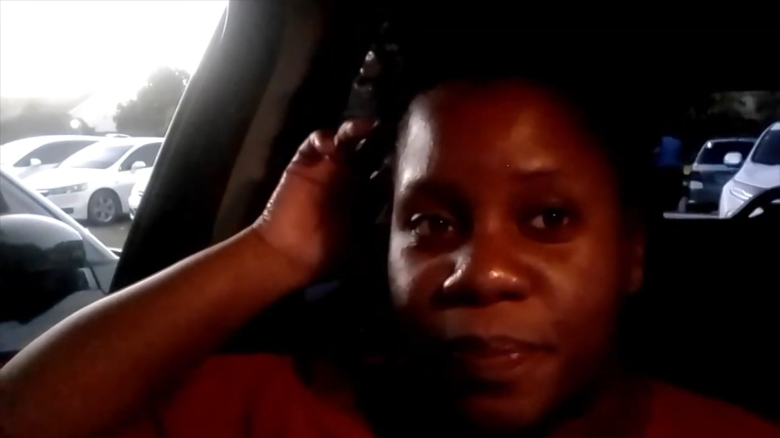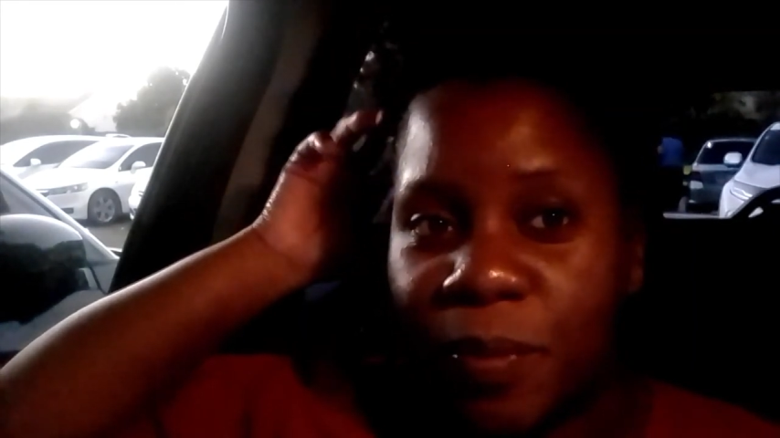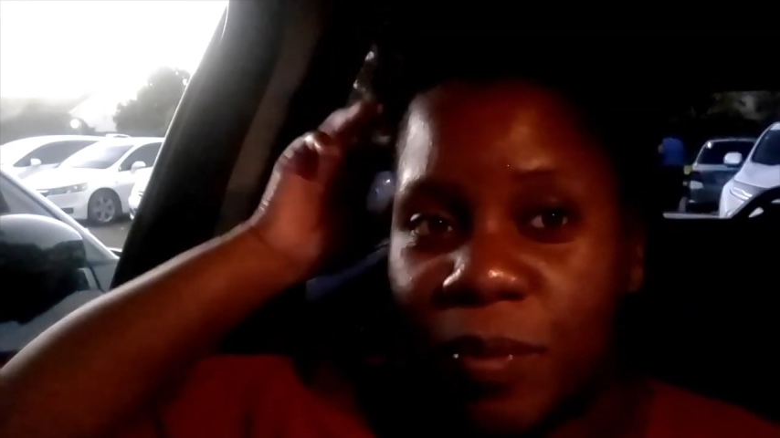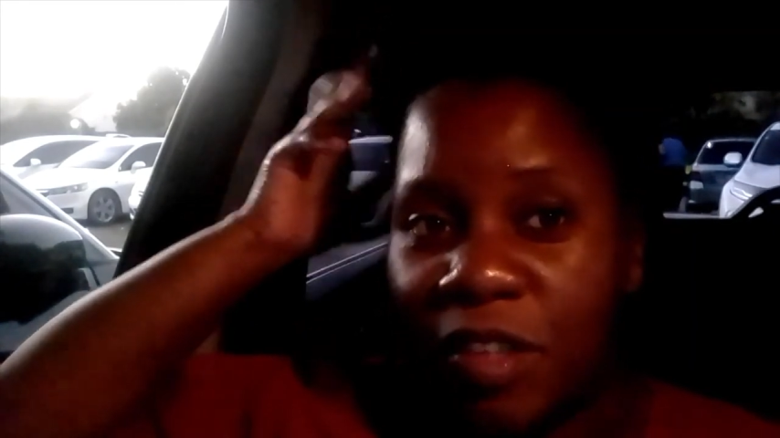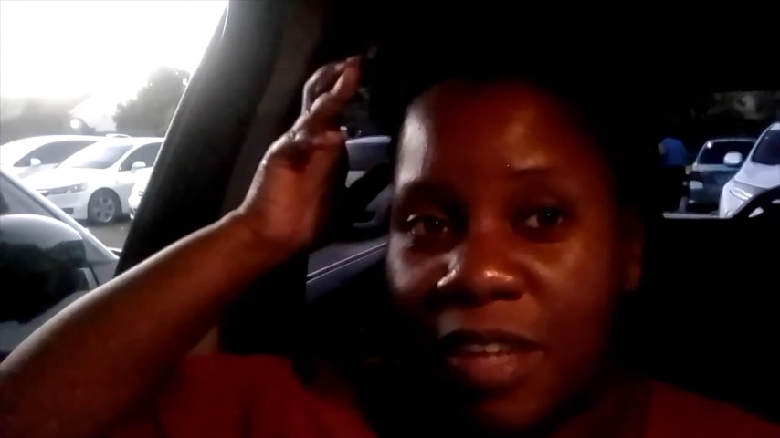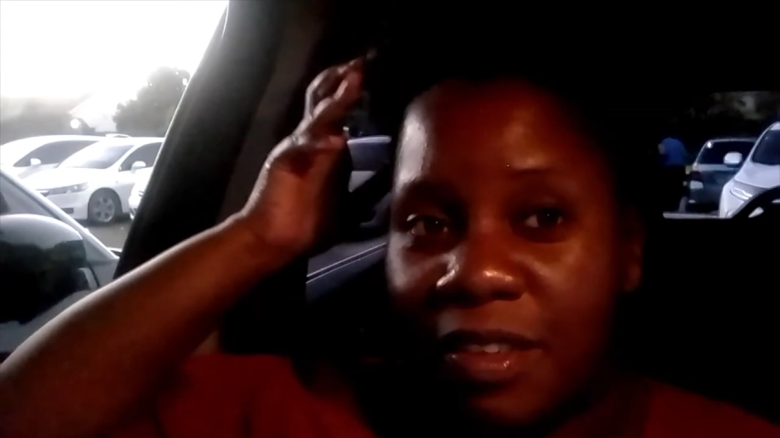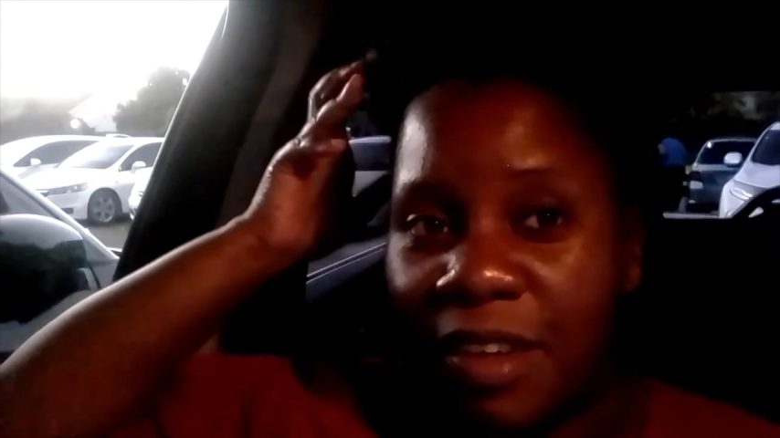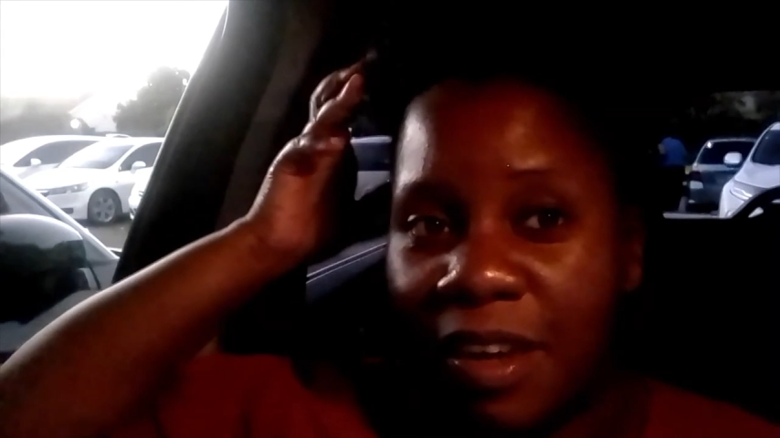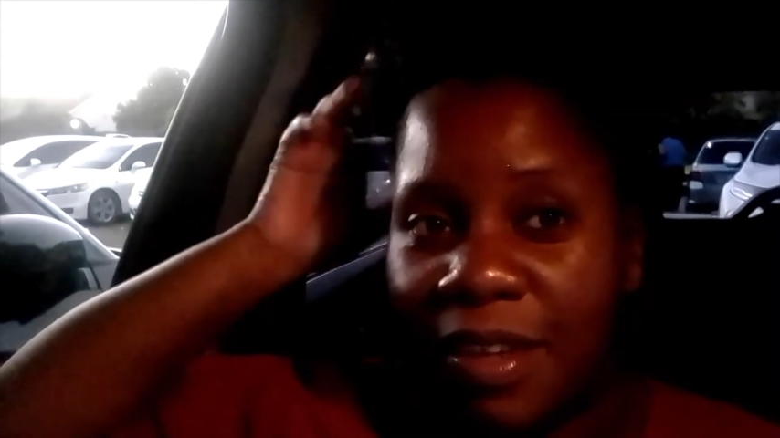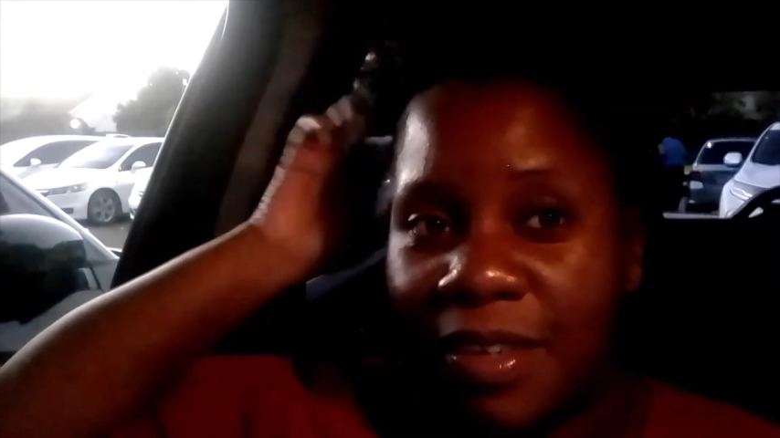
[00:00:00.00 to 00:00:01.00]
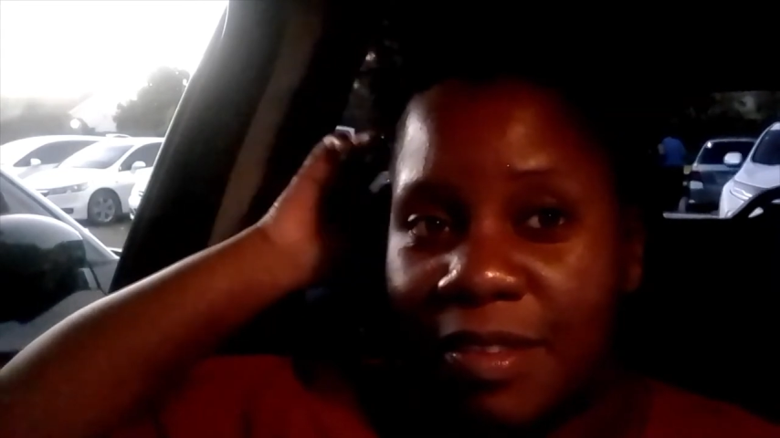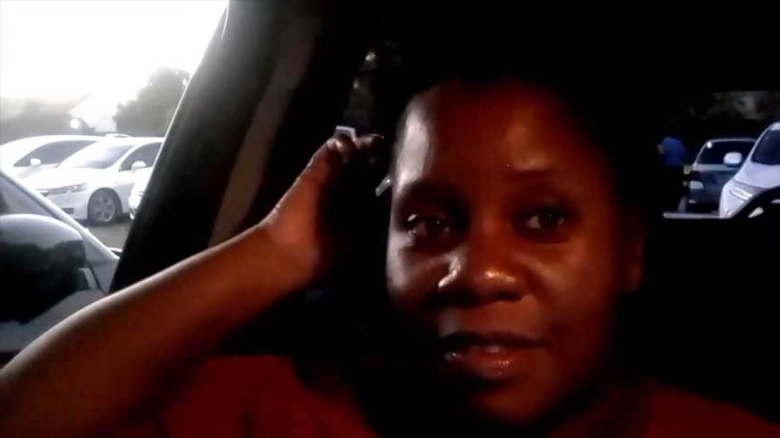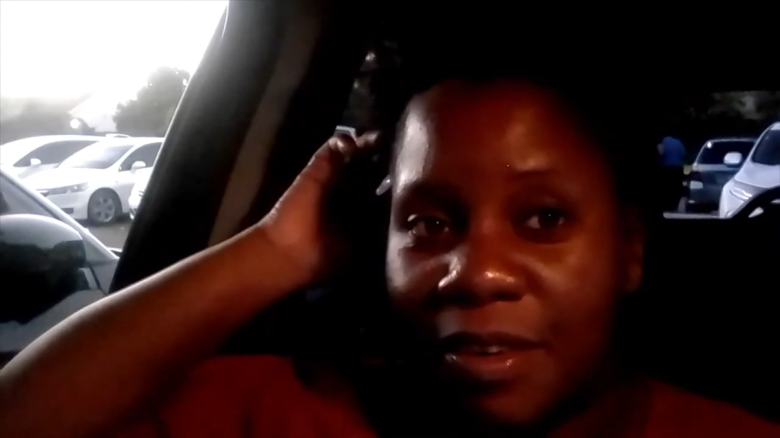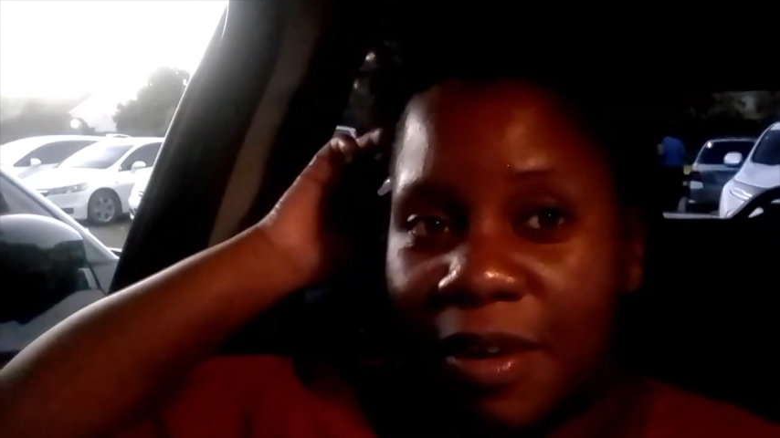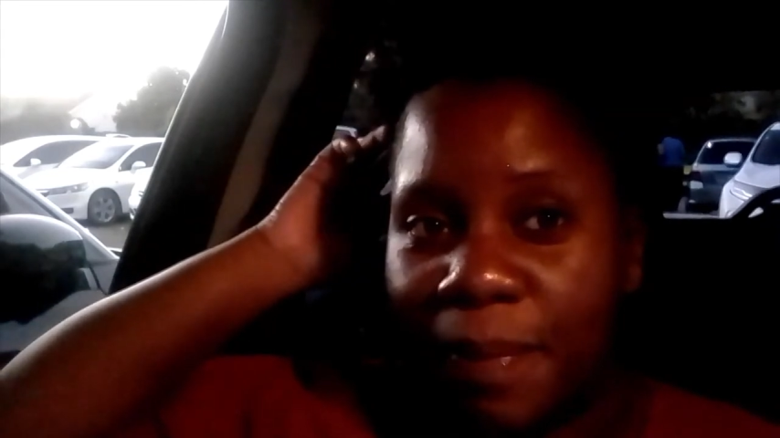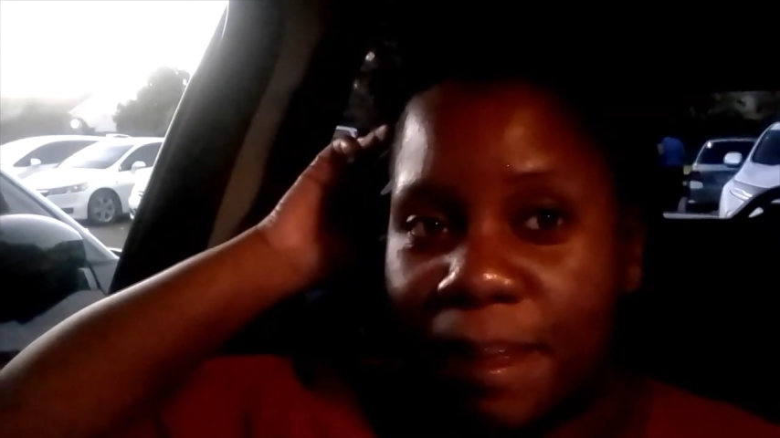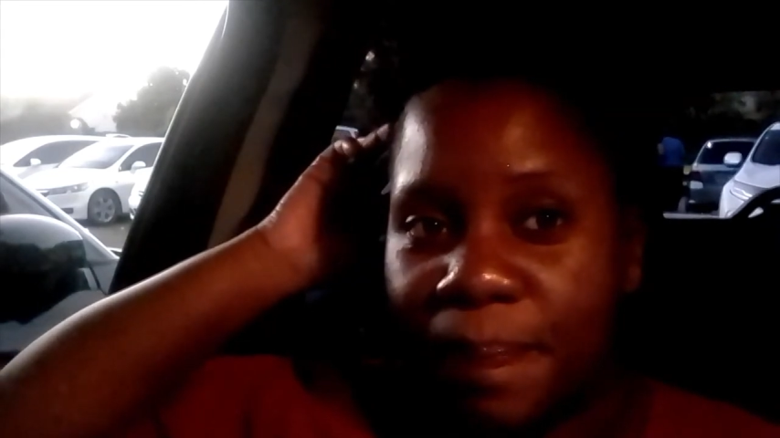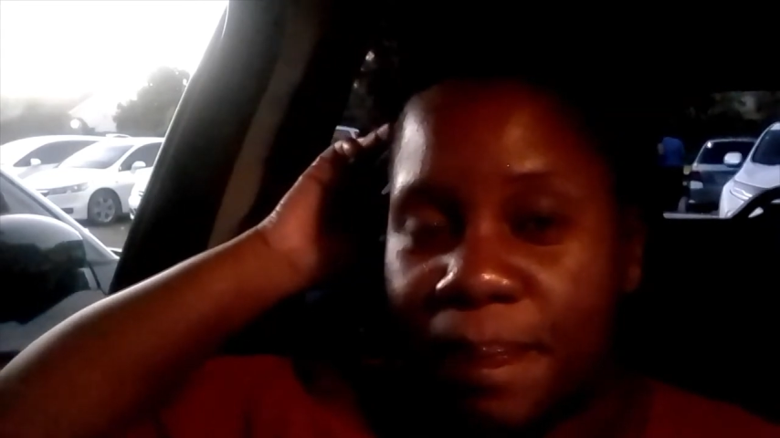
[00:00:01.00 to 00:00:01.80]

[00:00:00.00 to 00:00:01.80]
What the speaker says: we start talking on Instagram.